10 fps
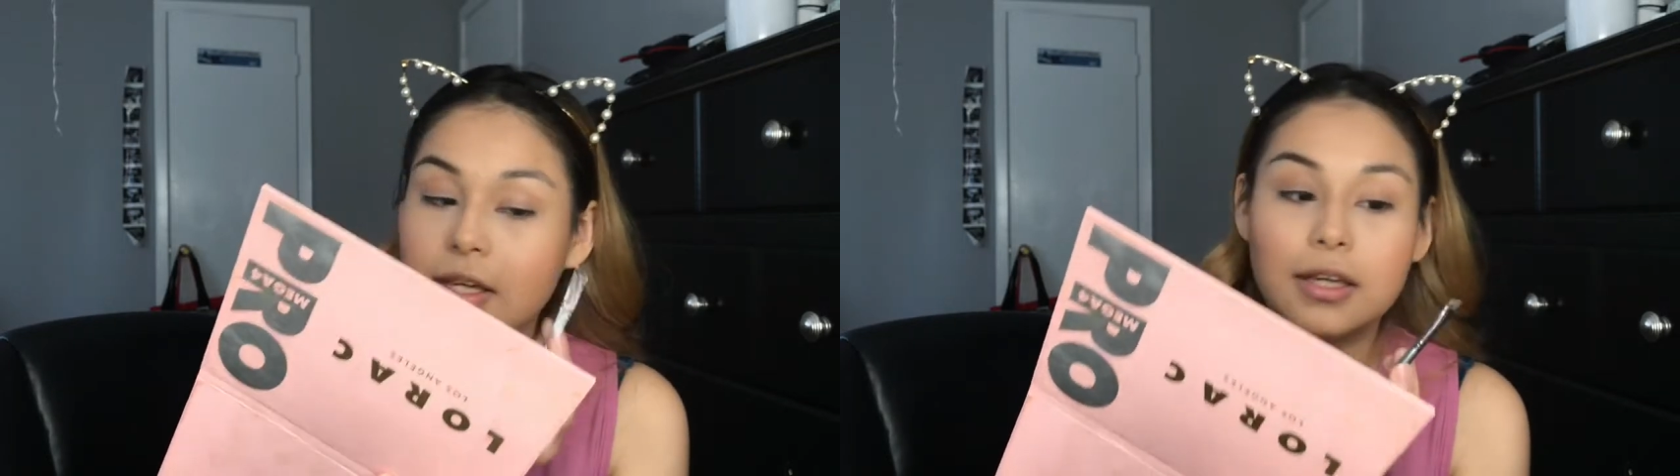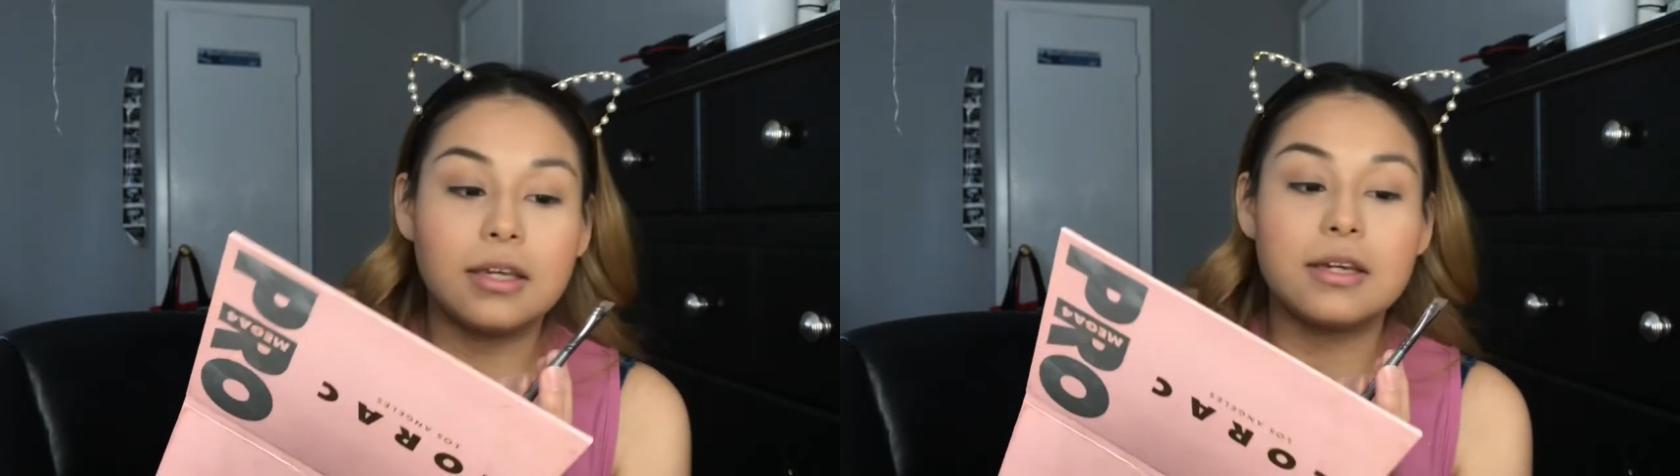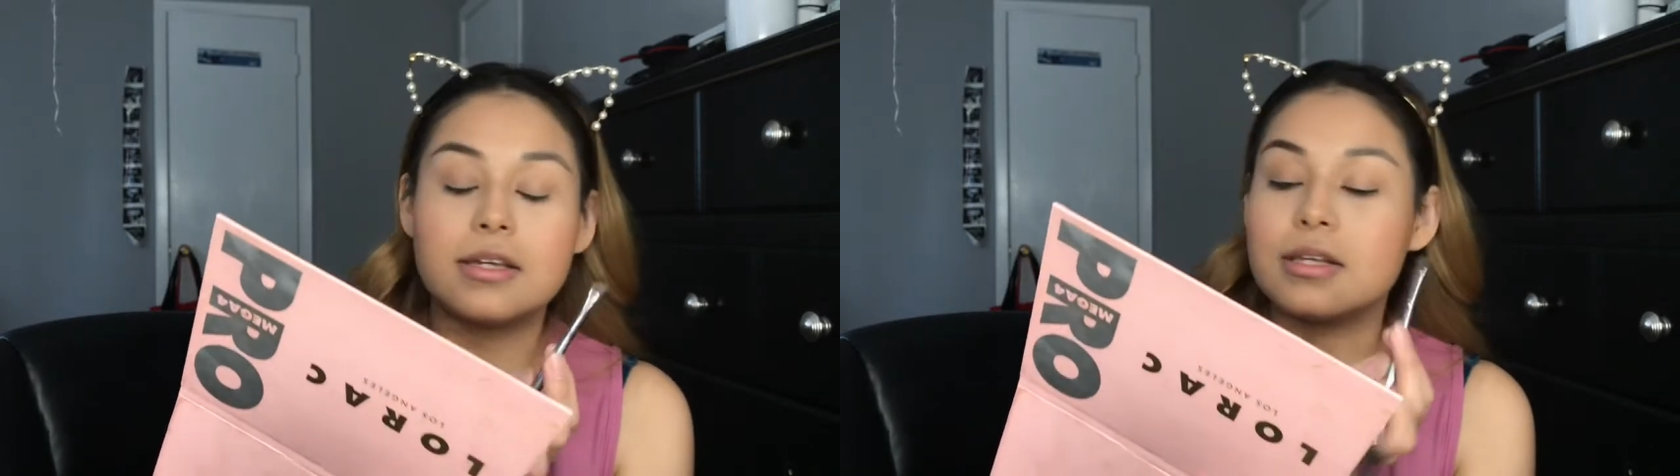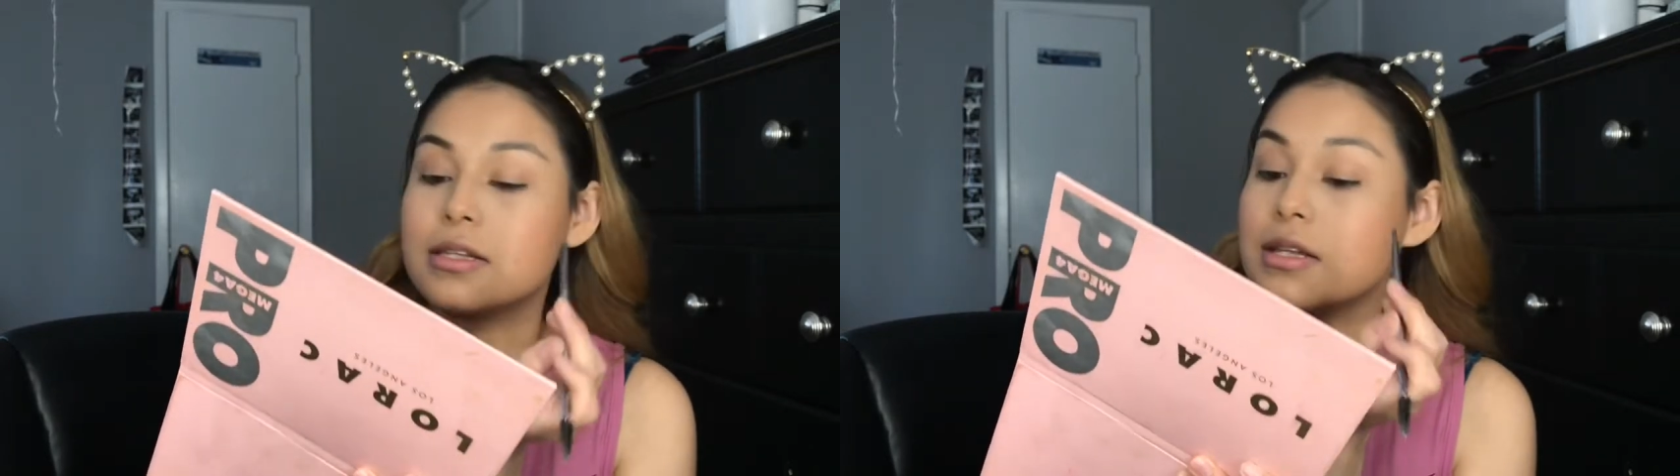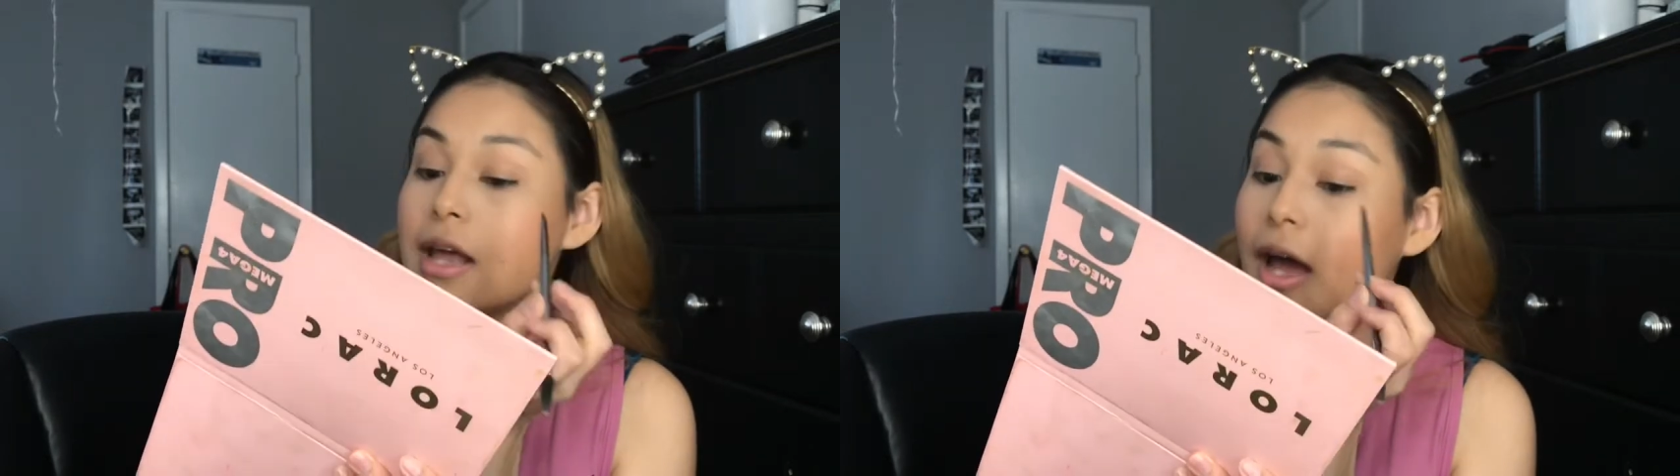He
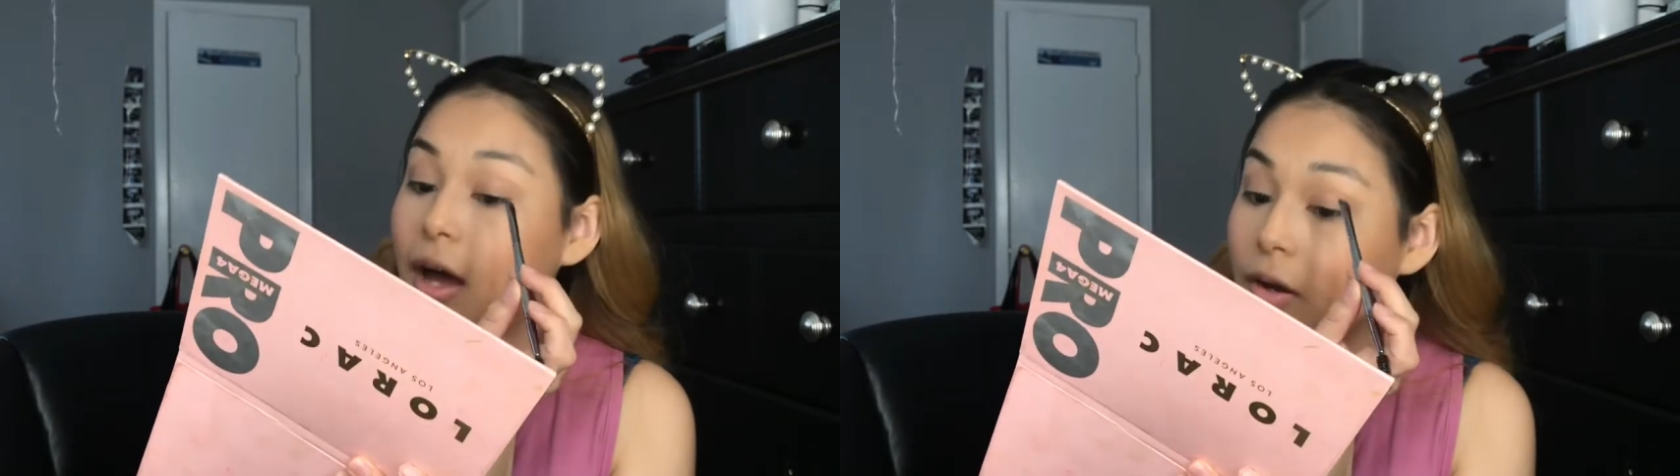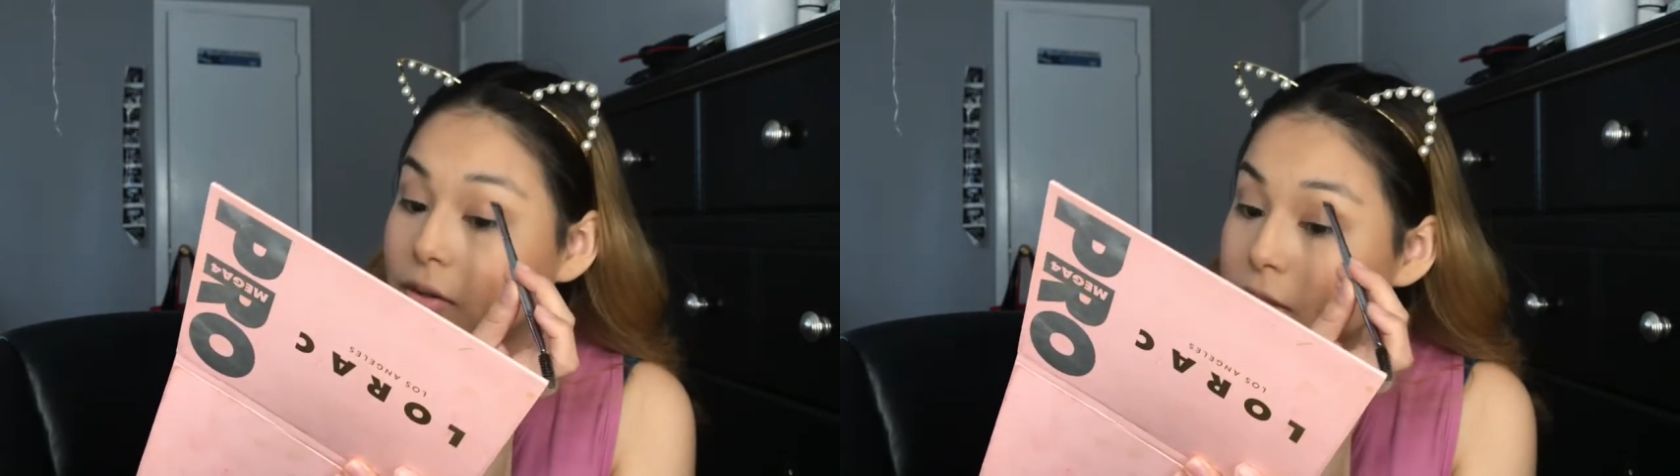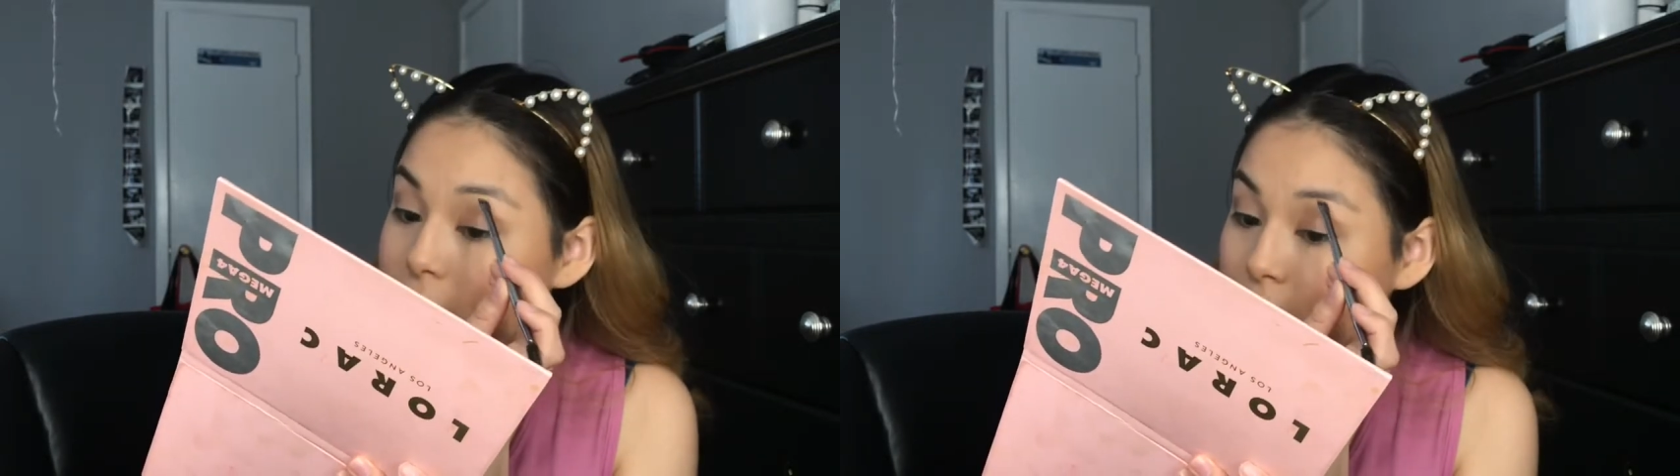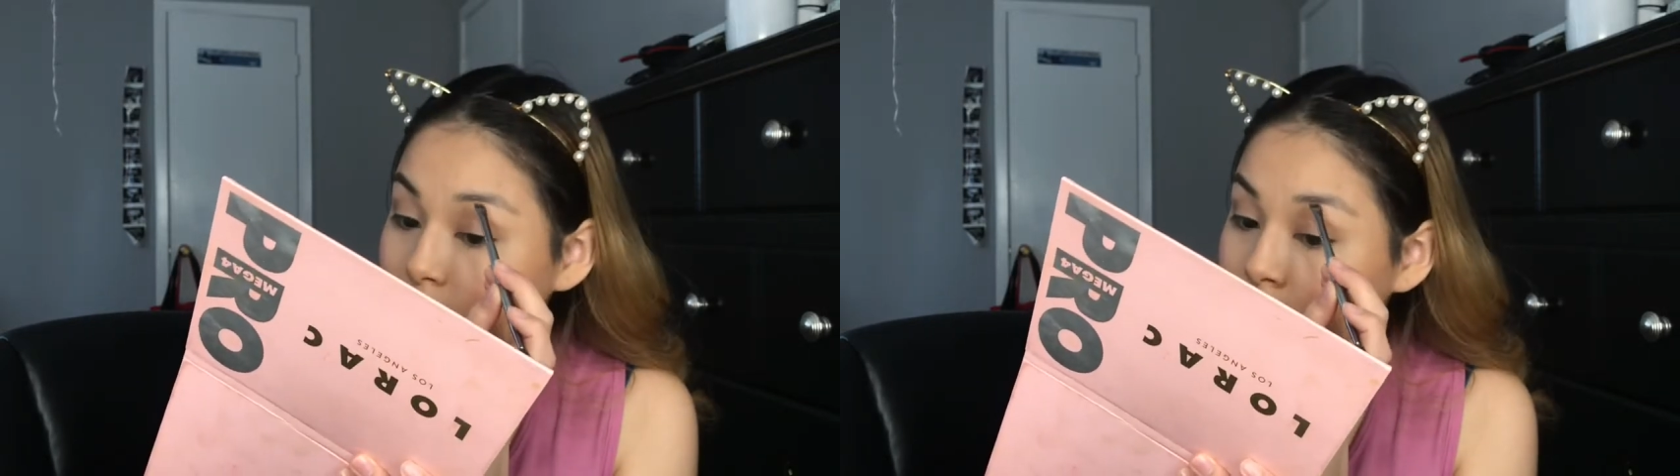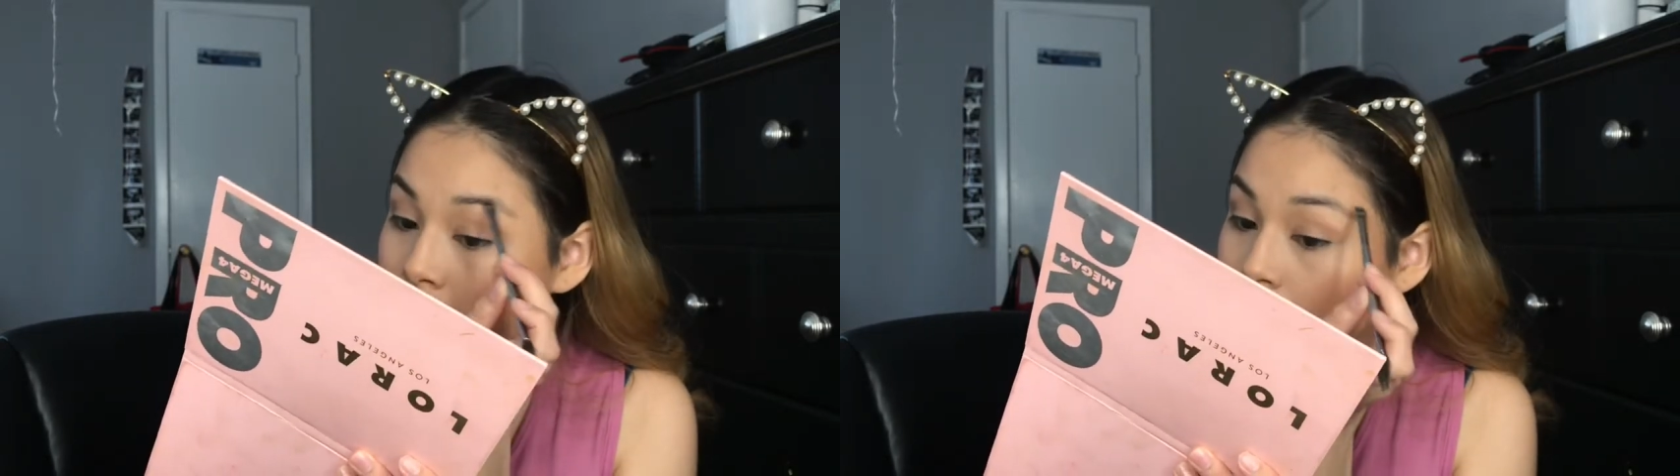is now
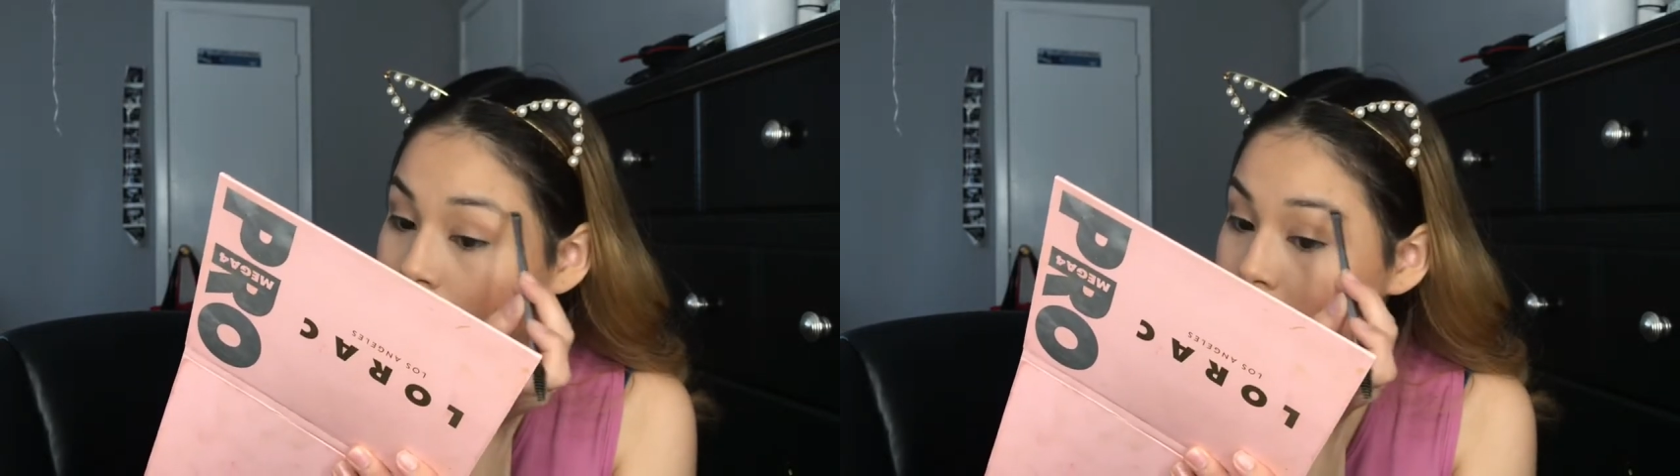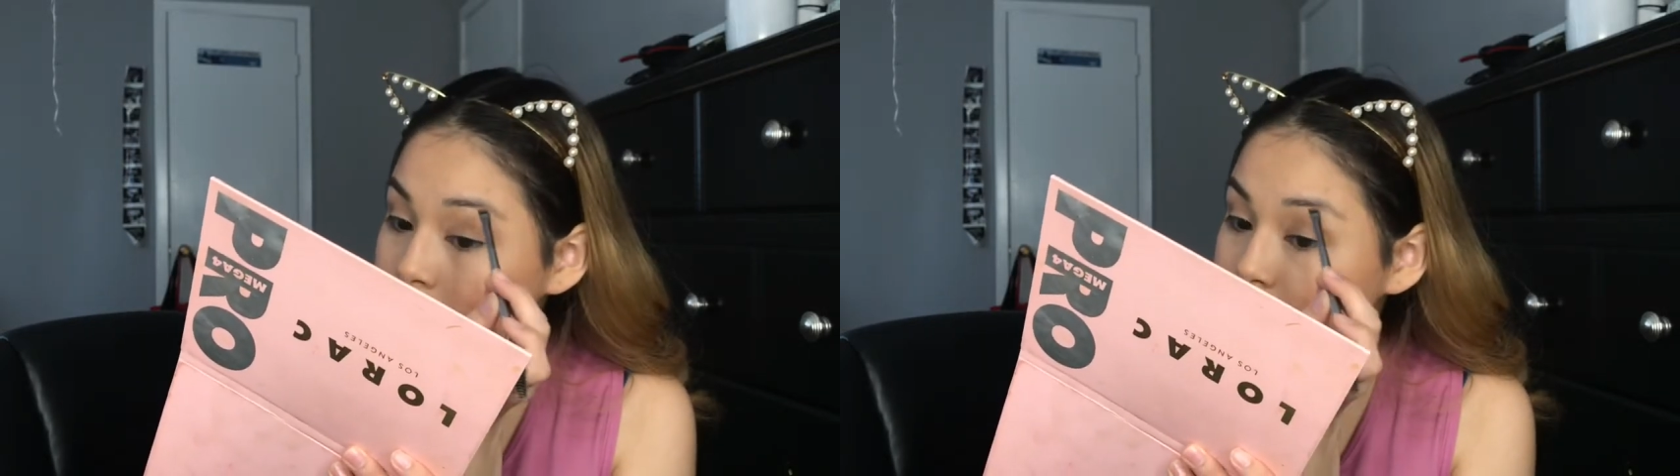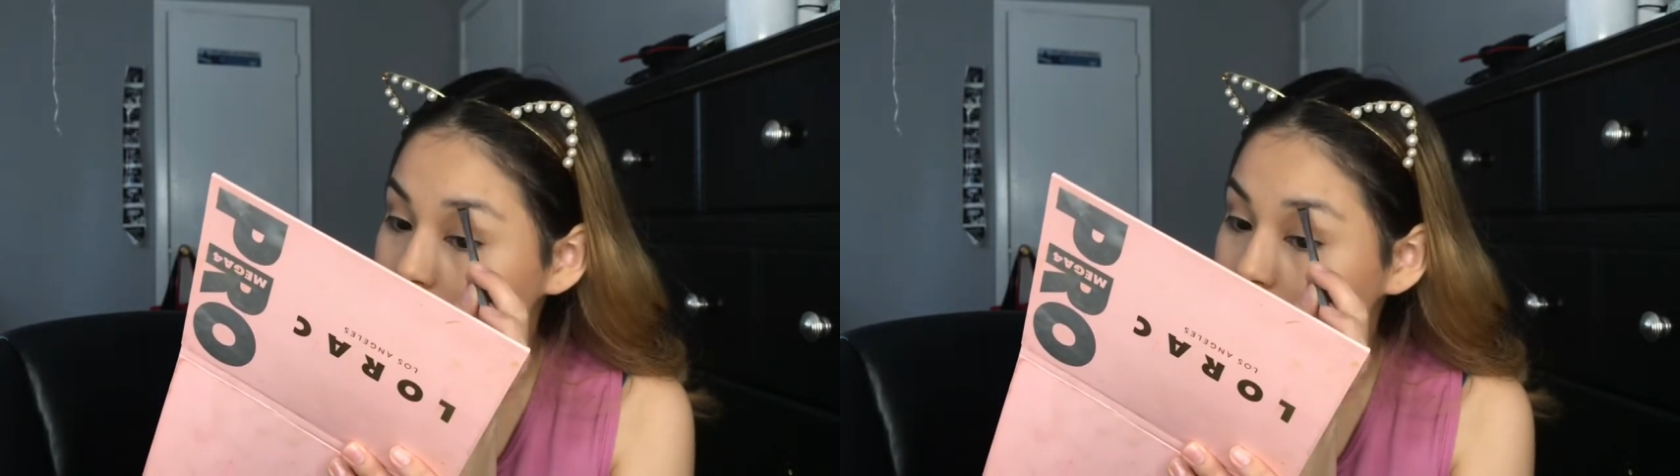10 months.